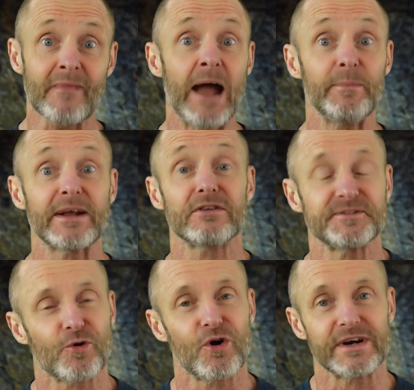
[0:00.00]
I'm Nicholas
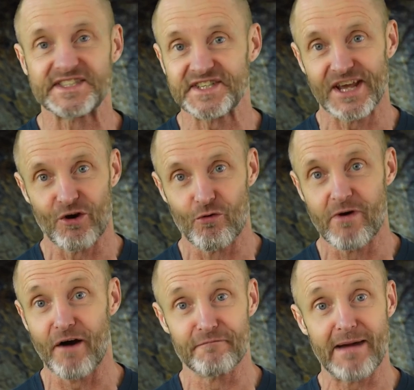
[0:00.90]
Bocconi, CEO
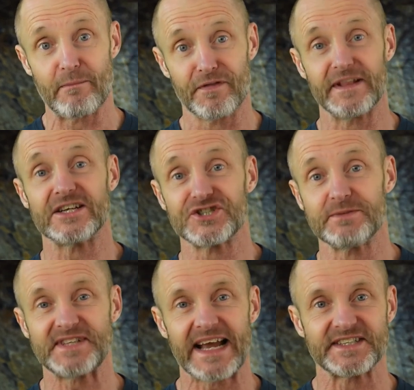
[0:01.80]
of Mammoth
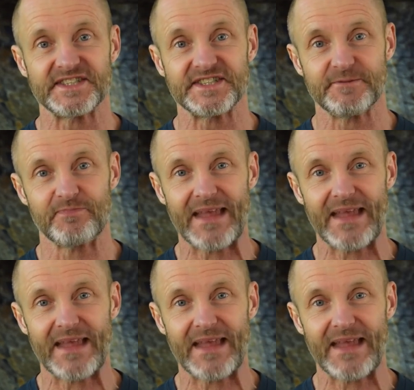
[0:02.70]
Leadership Sciences.